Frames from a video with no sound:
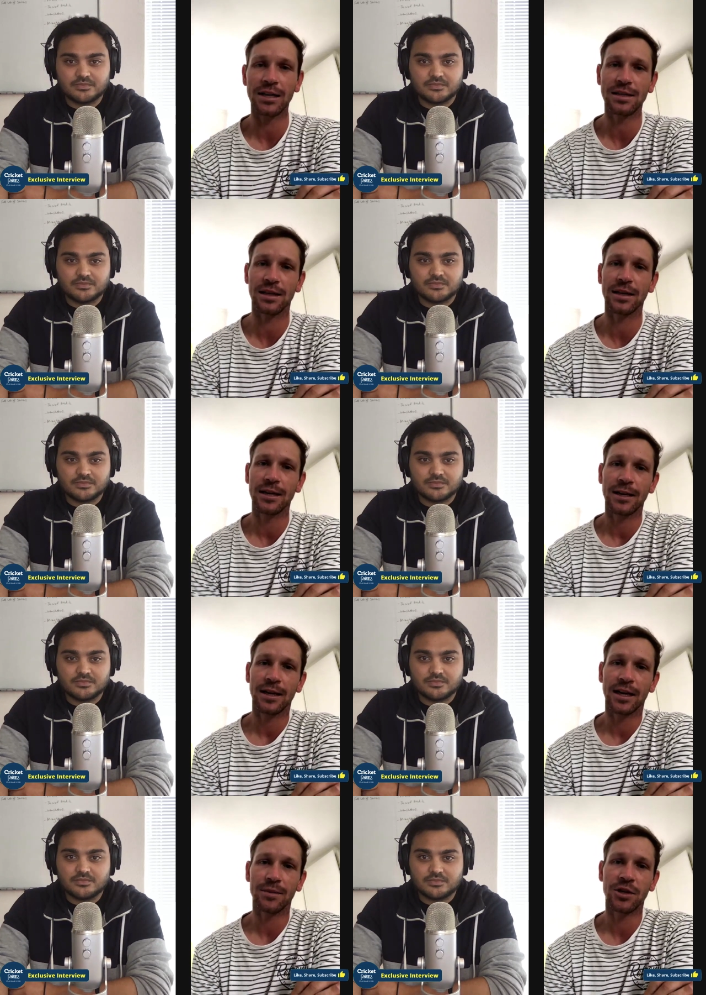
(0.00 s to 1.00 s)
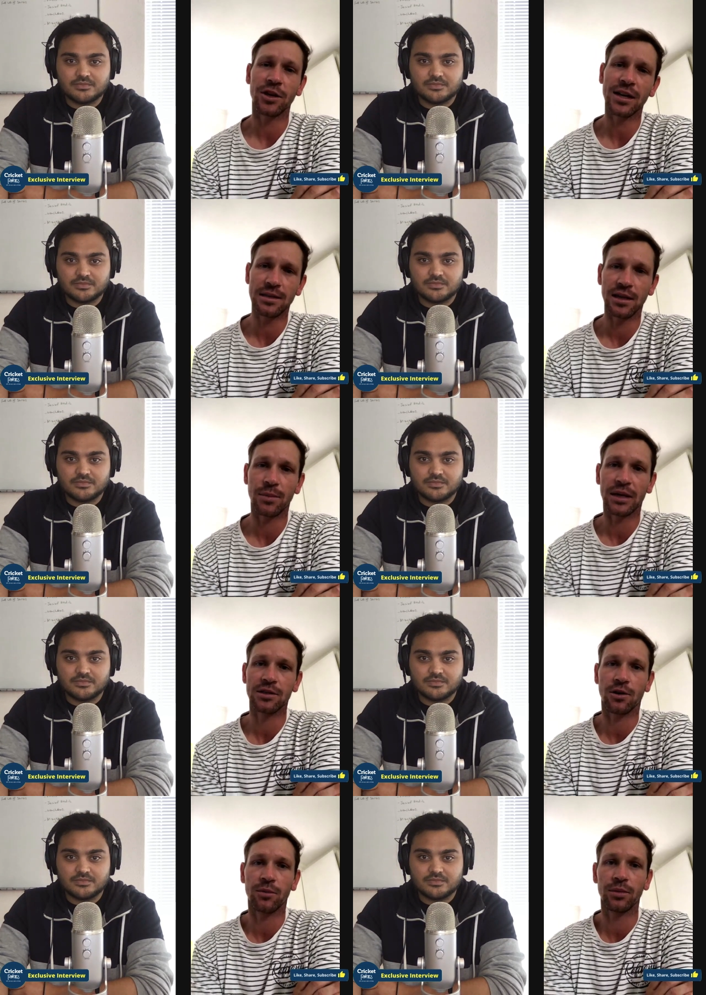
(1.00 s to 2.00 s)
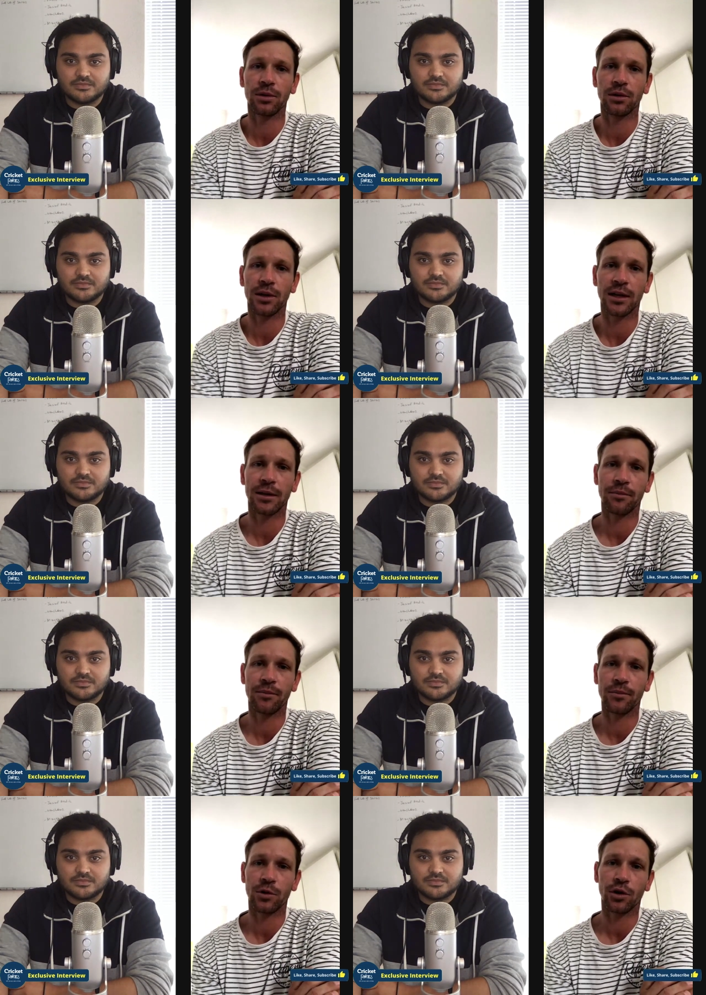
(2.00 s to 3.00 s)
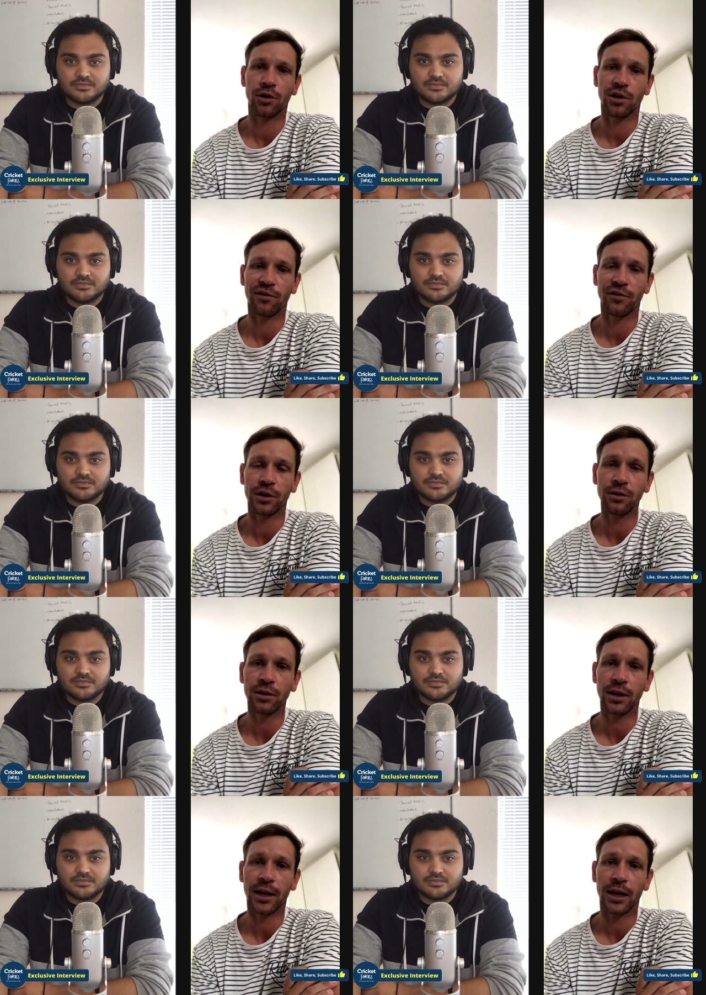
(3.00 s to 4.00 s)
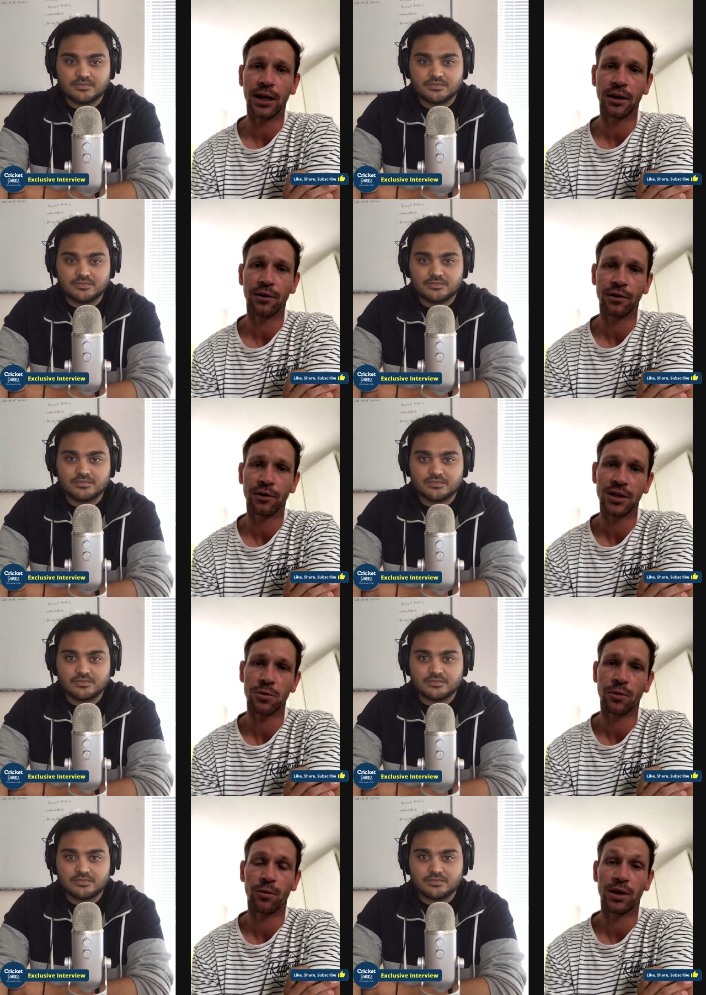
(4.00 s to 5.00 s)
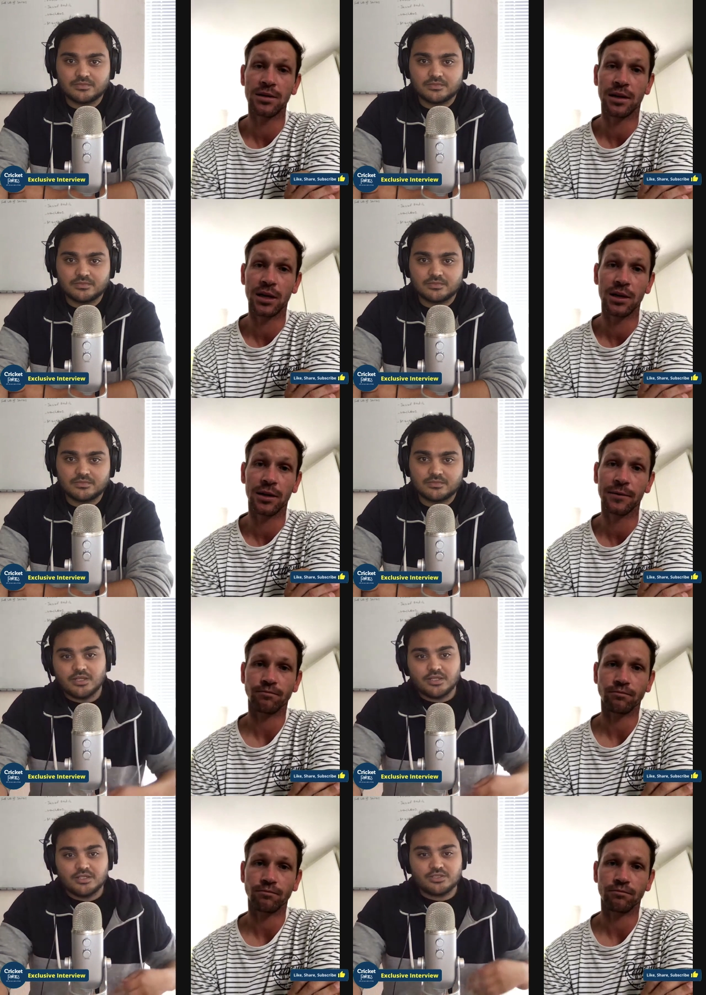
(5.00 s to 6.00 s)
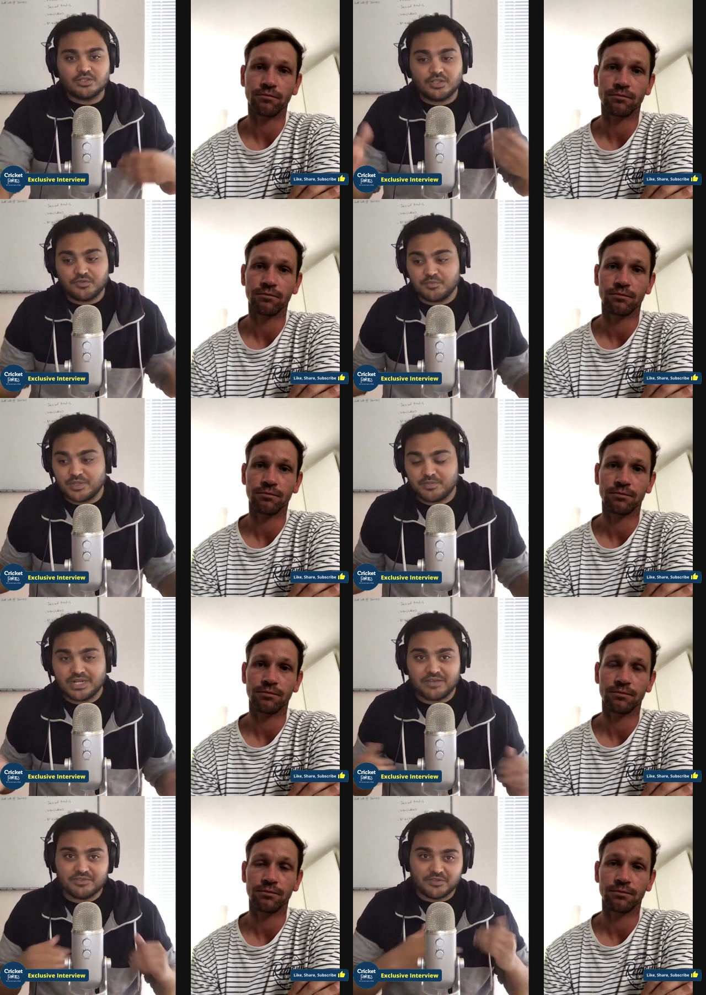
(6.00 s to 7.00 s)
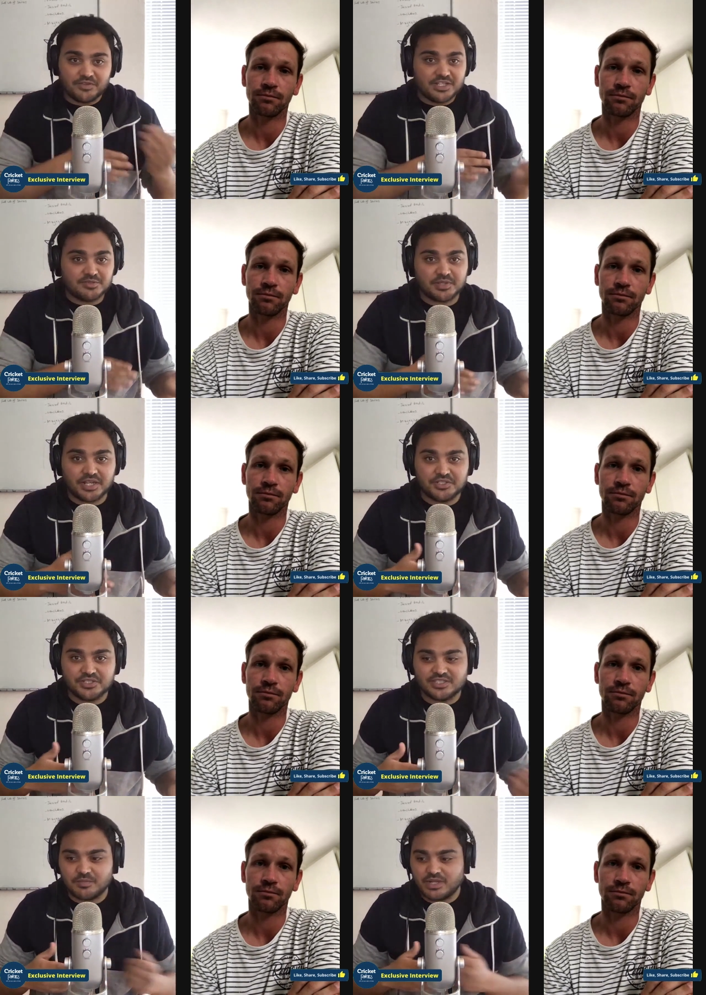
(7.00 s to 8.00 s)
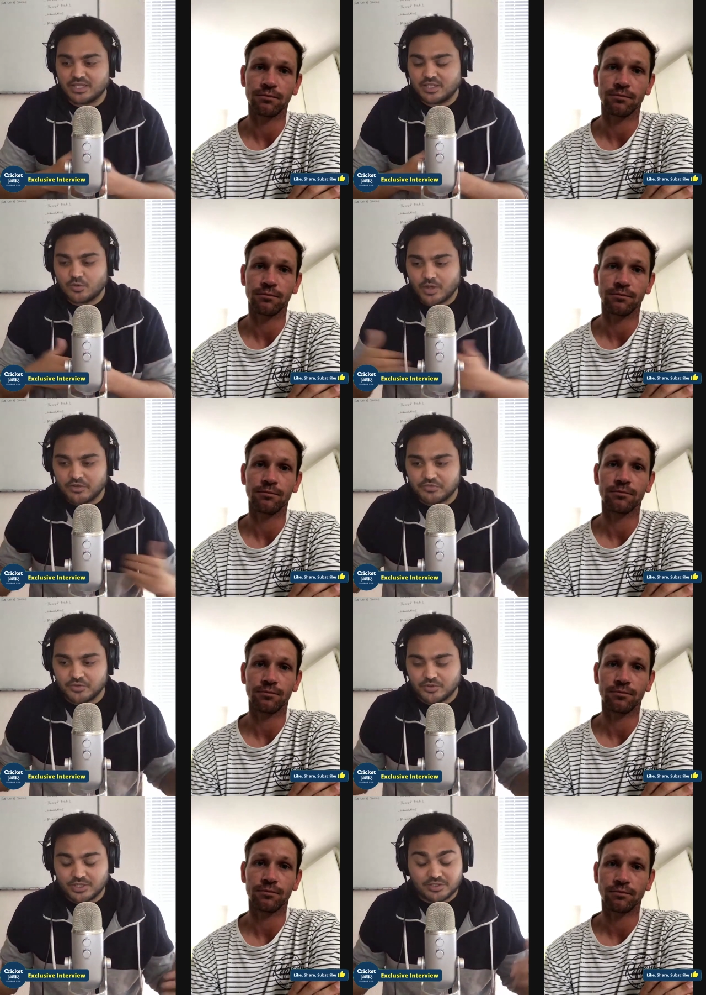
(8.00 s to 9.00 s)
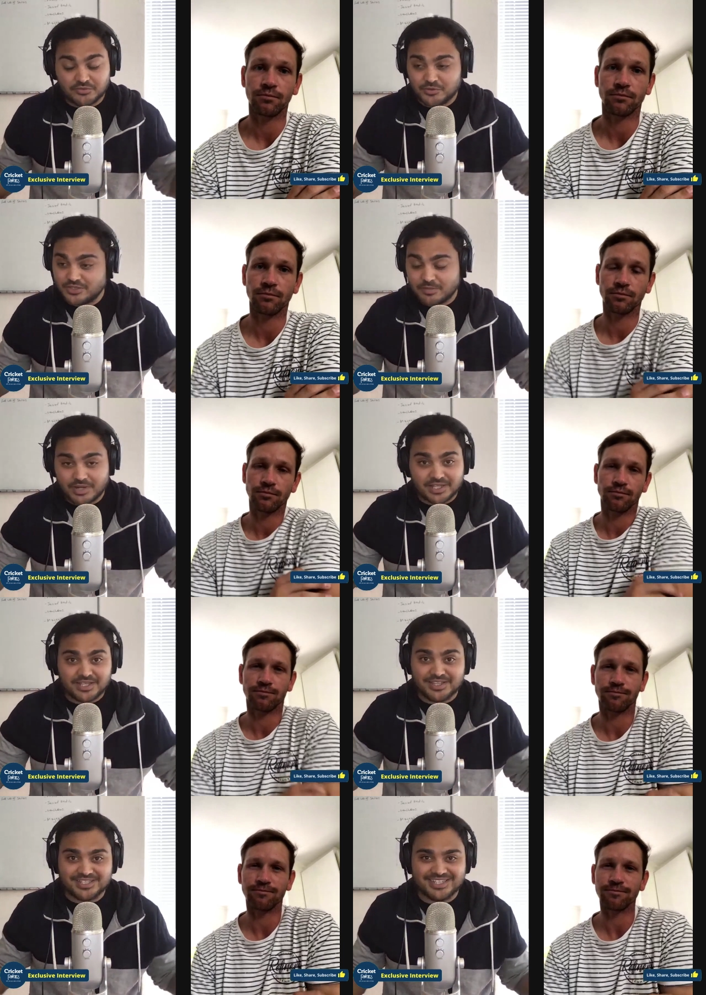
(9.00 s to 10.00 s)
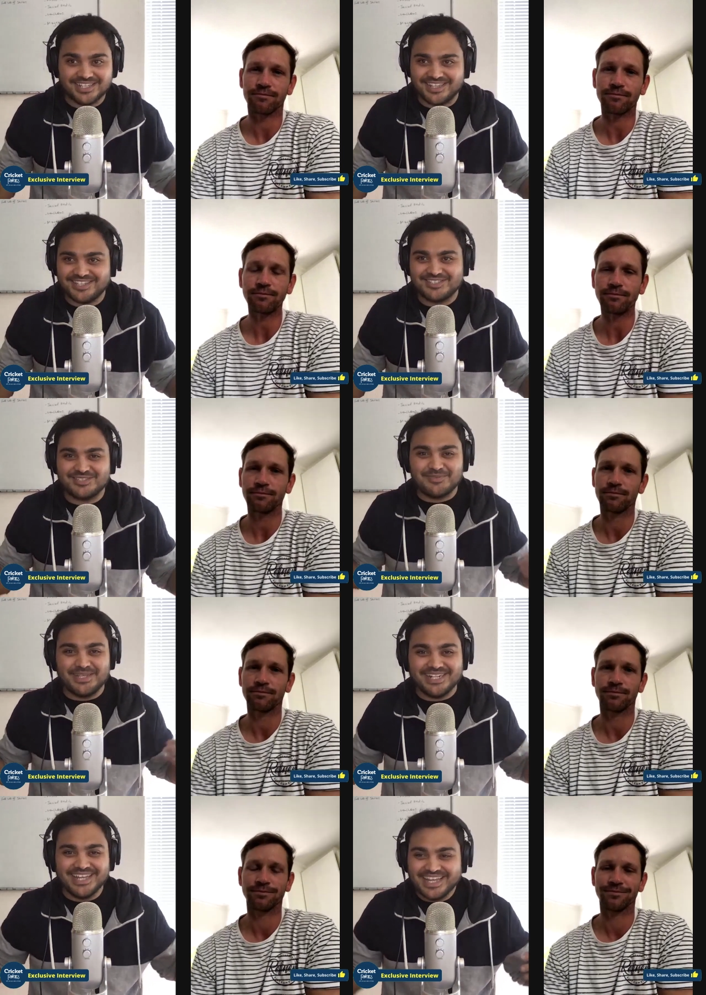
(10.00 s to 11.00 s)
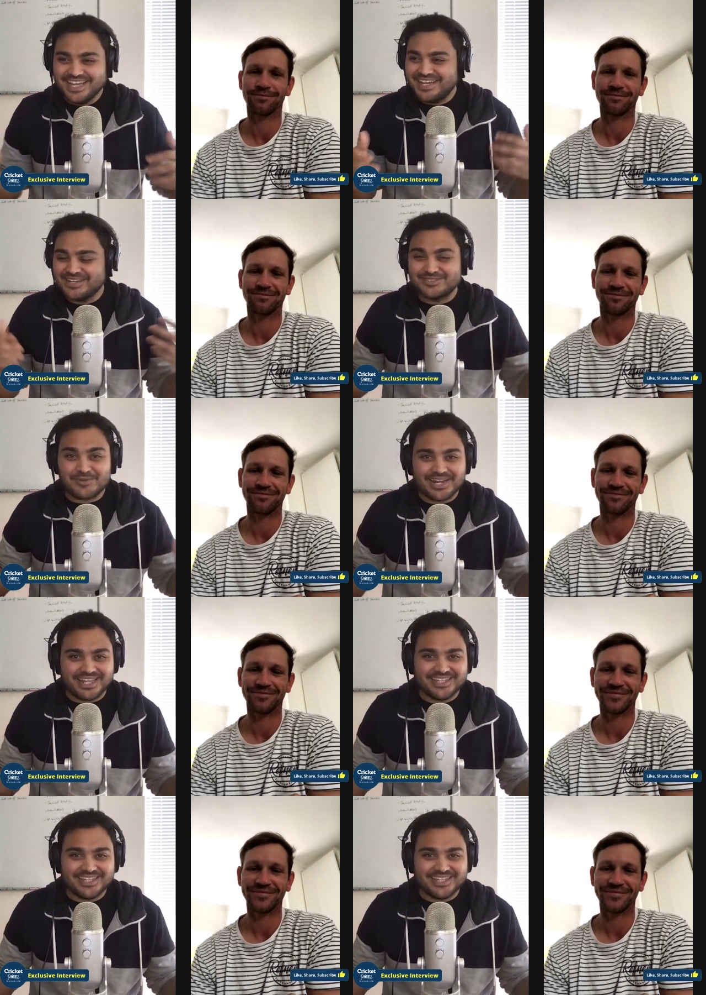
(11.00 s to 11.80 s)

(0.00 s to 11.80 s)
Speaker 1: nicely. So he does lead by example, you know, on the field, and that's what we want as a leader.
Speaker 2: So different people have different inspirations. I mean, I did quite a few interviews. I'm like, this has been, it's quite a